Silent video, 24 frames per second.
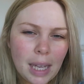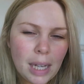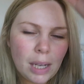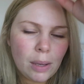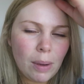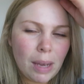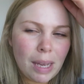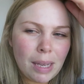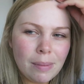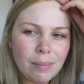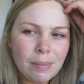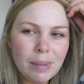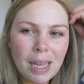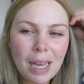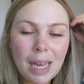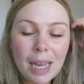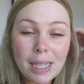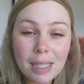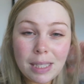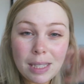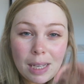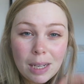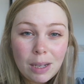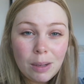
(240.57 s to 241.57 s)
Anyway,
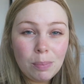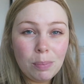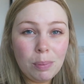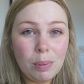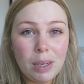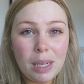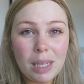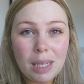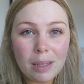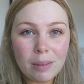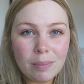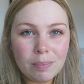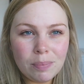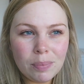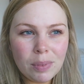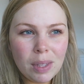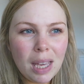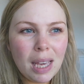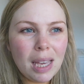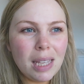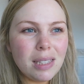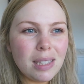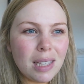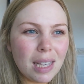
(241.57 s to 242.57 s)
it's like a pretty,
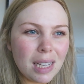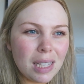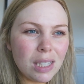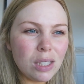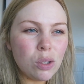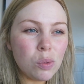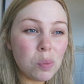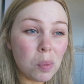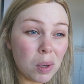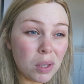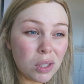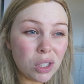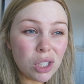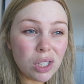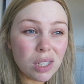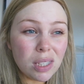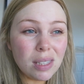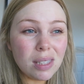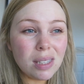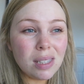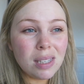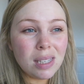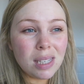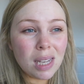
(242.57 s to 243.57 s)
it's like a
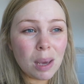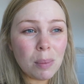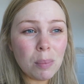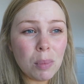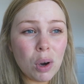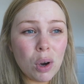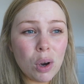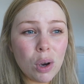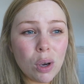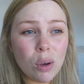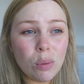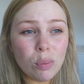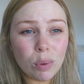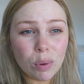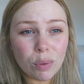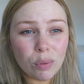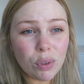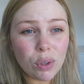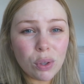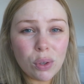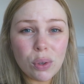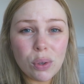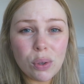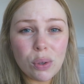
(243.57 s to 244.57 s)
swatches demo
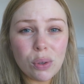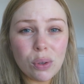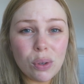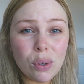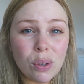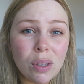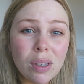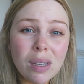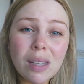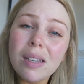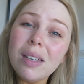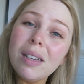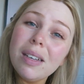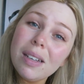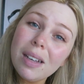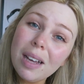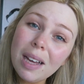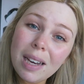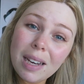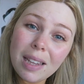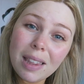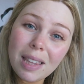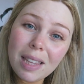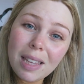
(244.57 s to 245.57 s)
review
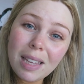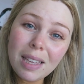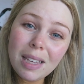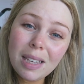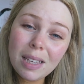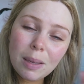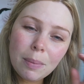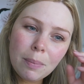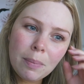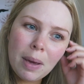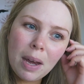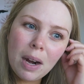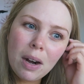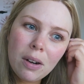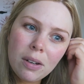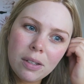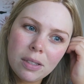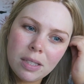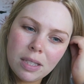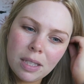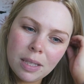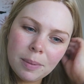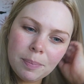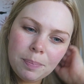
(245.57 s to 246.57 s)
kind of thing,
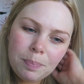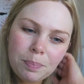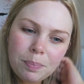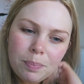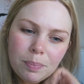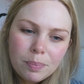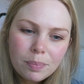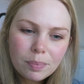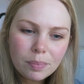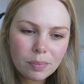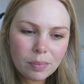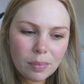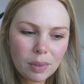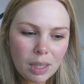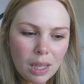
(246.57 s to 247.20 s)
comparison.